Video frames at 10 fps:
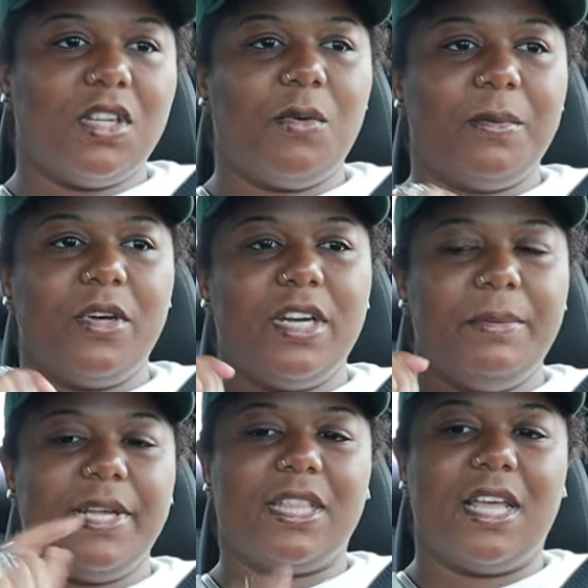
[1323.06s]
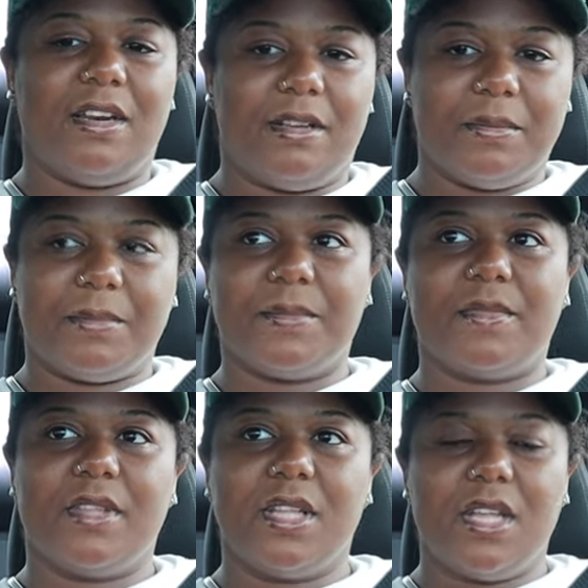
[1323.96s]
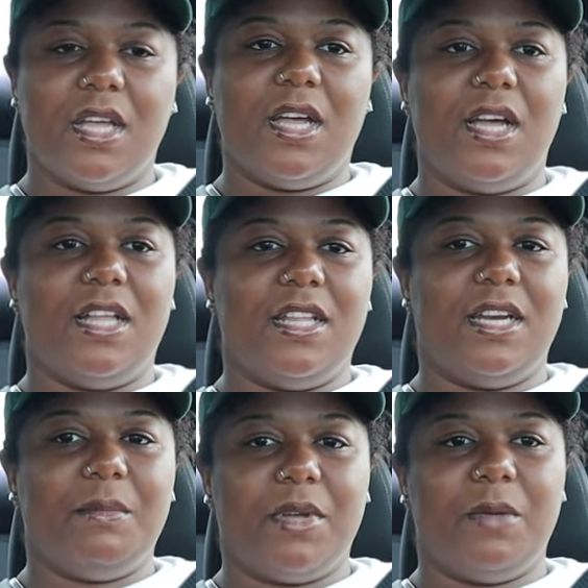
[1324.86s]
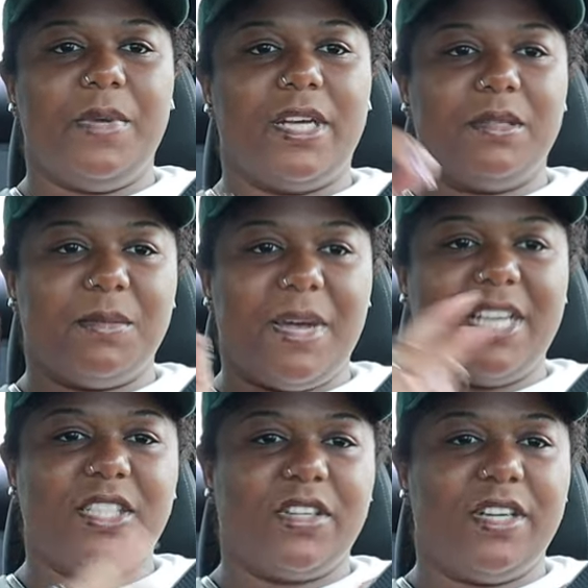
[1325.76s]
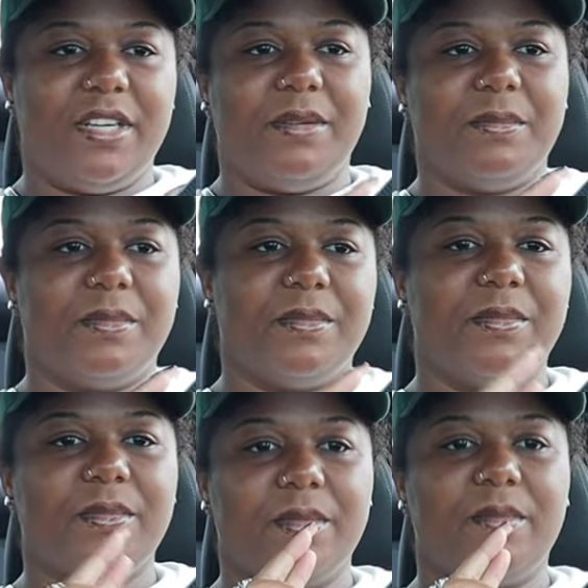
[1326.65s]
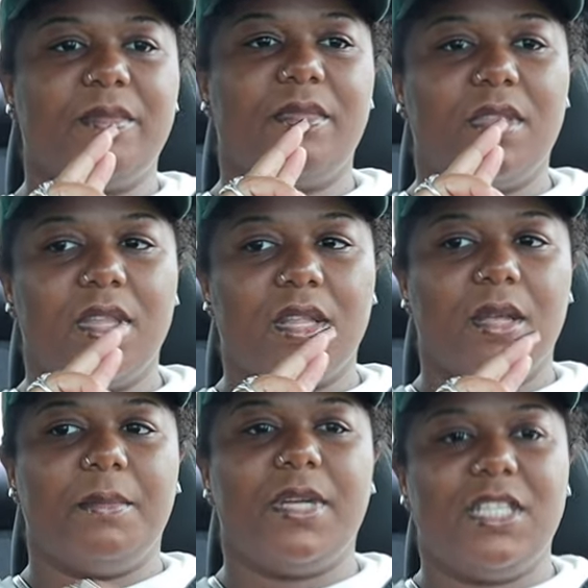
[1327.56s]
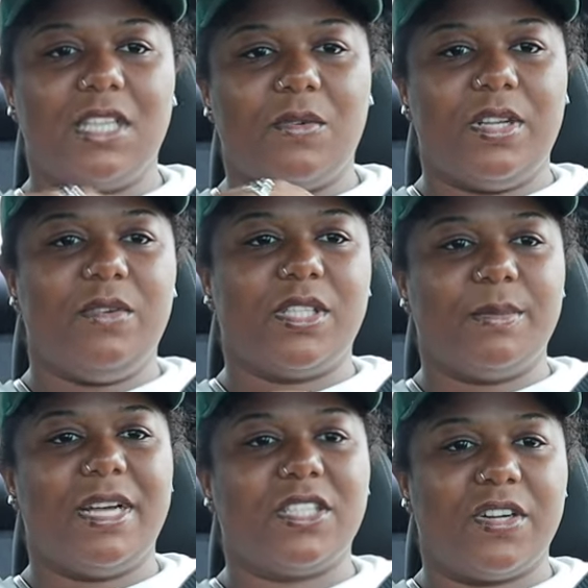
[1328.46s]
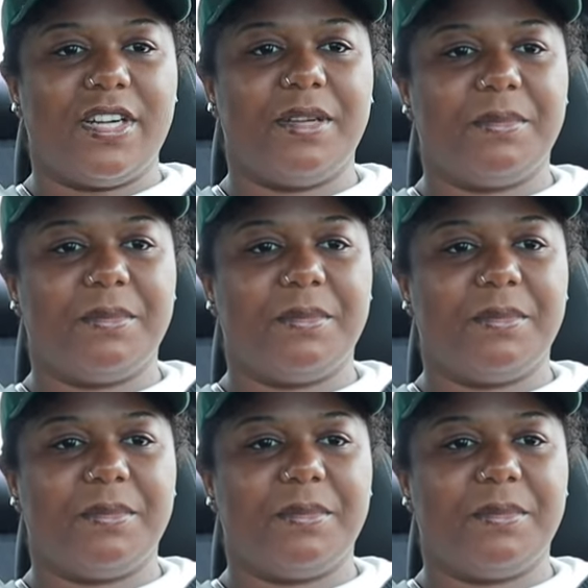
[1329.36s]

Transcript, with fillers: So I'm going to pick that up and then I'm going to pick up some ice cream because I really want some ice cream.